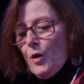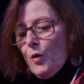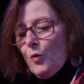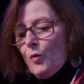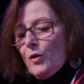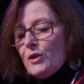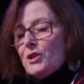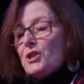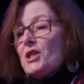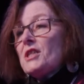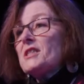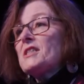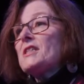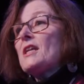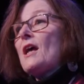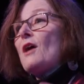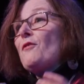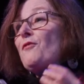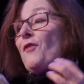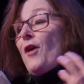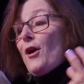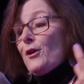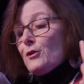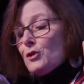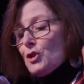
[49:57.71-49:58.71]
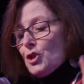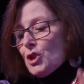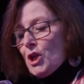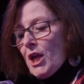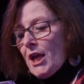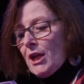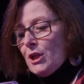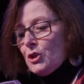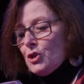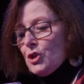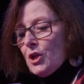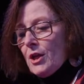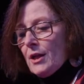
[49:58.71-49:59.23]
which itself are
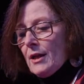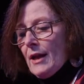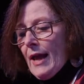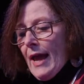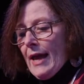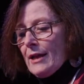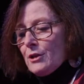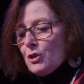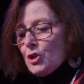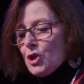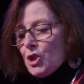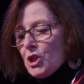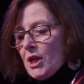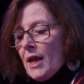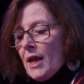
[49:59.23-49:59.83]
changing and